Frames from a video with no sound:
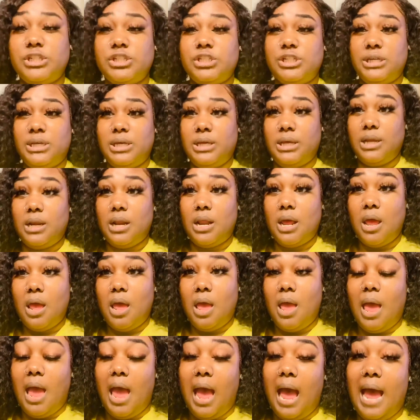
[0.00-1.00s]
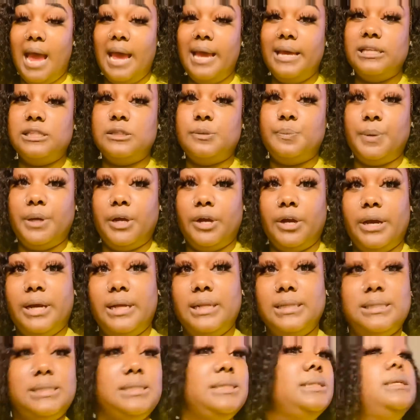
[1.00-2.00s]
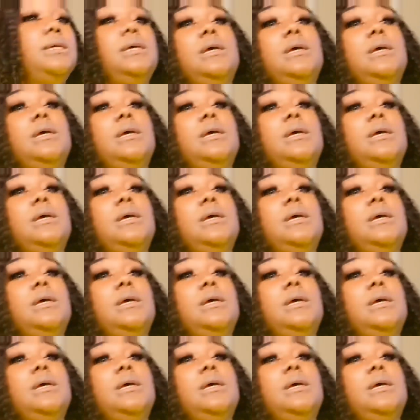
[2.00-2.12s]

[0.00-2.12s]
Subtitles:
it, I experienced